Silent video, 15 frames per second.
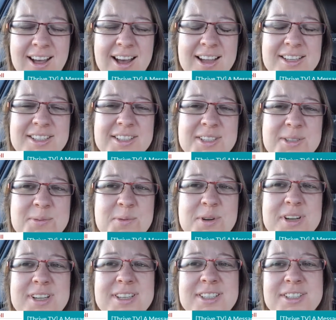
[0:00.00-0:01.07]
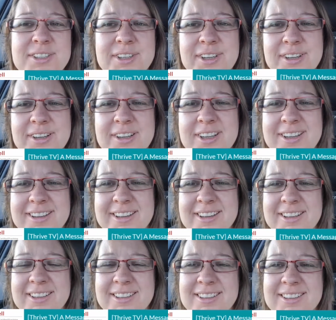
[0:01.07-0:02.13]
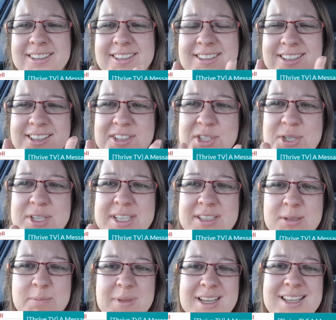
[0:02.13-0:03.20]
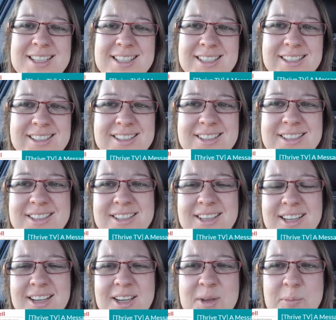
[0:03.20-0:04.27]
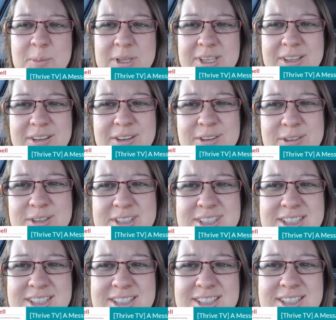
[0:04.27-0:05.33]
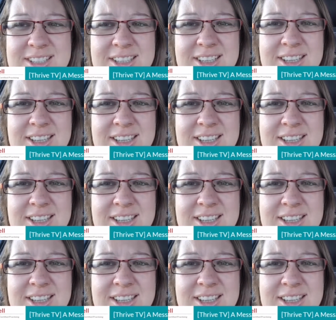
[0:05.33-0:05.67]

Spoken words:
I just wanted to send you this message because